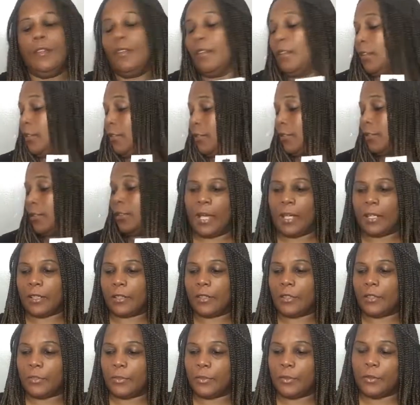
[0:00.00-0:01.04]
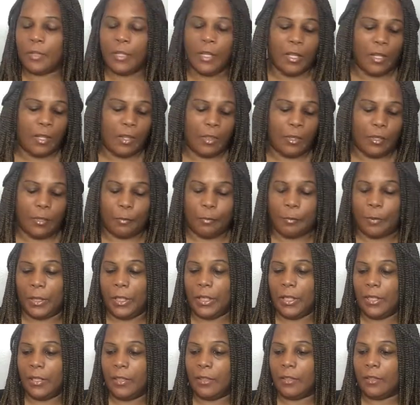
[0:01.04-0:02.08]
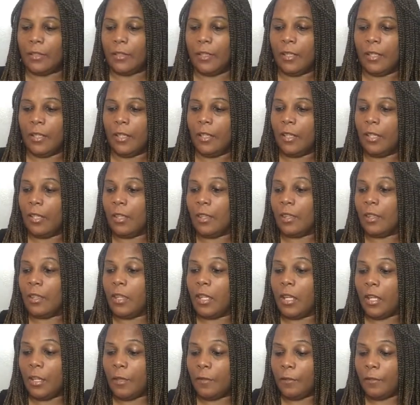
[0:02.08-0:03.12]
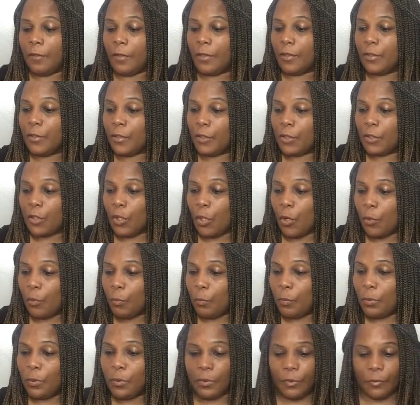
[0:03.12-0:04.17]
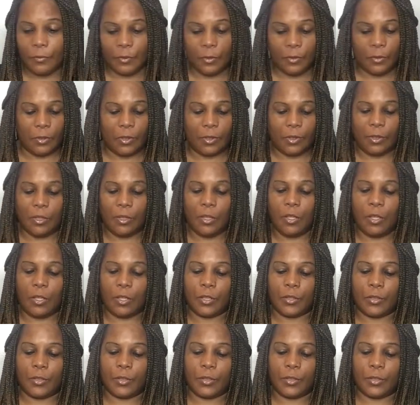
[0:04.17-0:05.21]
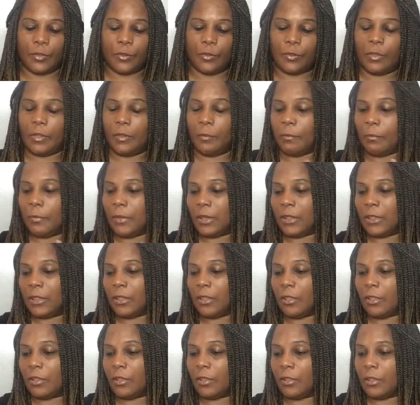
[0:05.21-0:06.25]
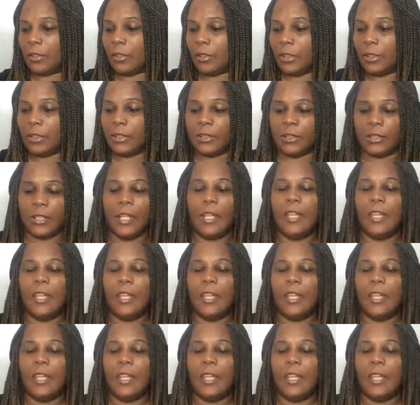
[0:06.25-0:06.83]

Oh, pack too. They're pink and they fit so beautiful. They're longer, too. They're much longer than these.